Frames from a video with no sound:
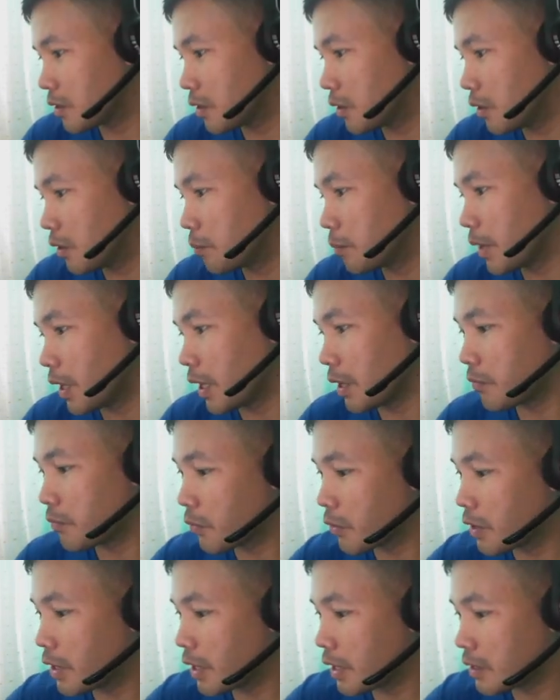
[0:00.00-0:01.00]
Oh, I
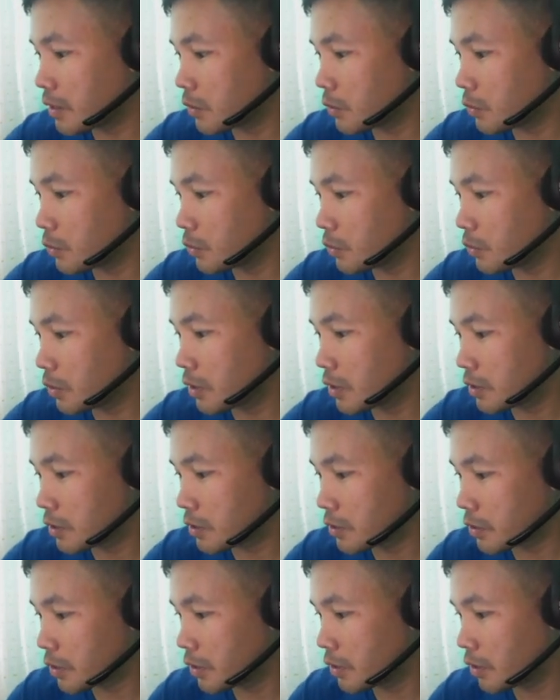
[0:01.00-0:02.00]
forgot to
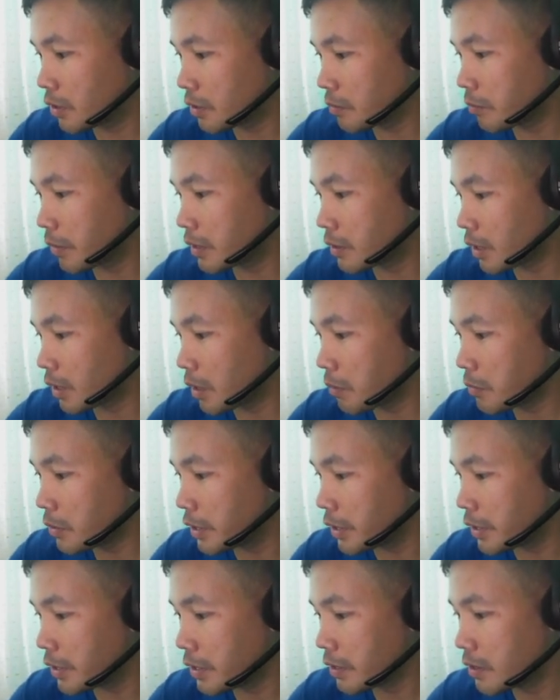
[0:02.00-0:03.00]
turn on my timer
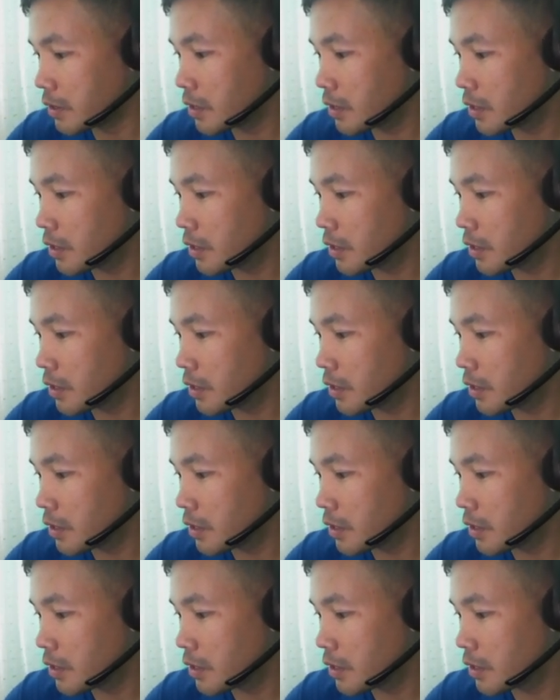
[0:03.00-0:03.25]
here